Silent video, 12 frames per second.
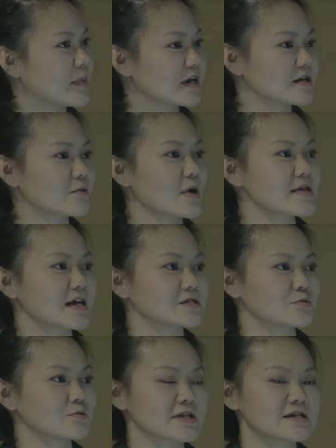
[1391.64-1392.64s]
between
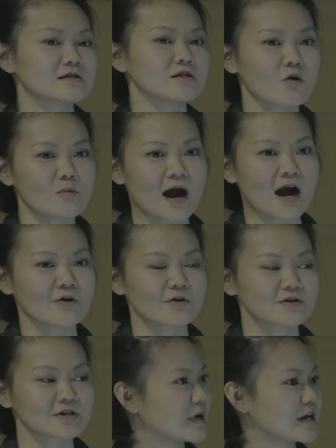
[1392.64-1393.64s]
devices,
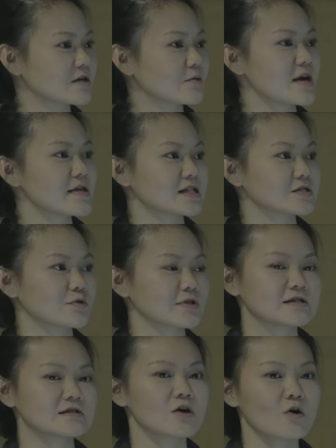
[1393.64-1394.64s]
but in a way that's really
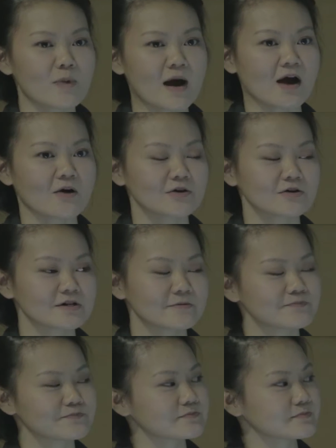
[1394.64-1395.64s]
low powered,
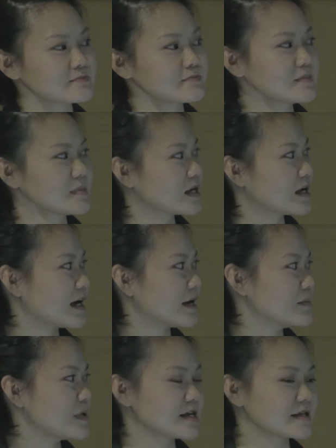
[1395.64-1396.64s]

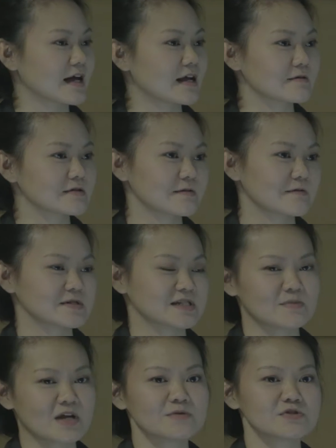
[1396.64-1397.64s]
meaning that
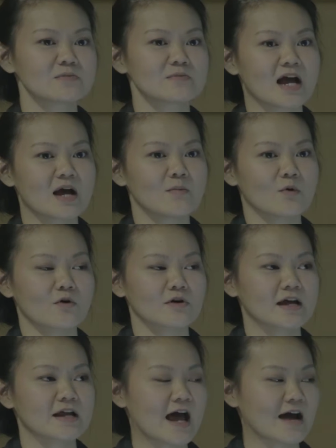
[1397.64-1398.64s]
sometimes you can buy a board
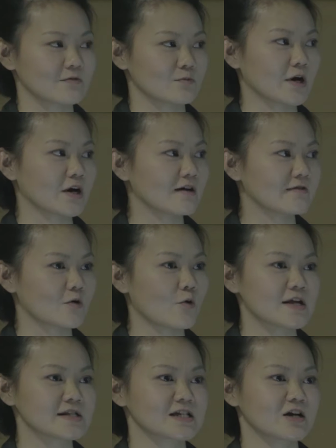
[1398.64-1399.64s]
and have it run off a
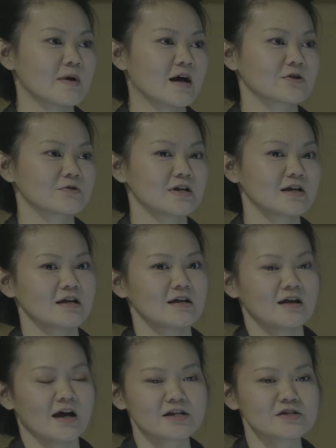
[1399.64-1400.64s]
coin cell battery,
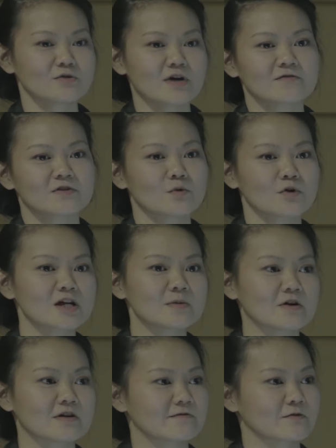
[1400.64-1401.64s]
and you don't have to worry
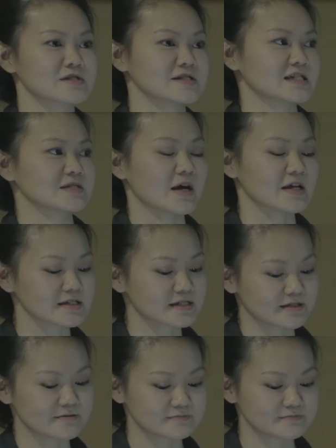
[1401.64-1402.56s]
about it for 6 months.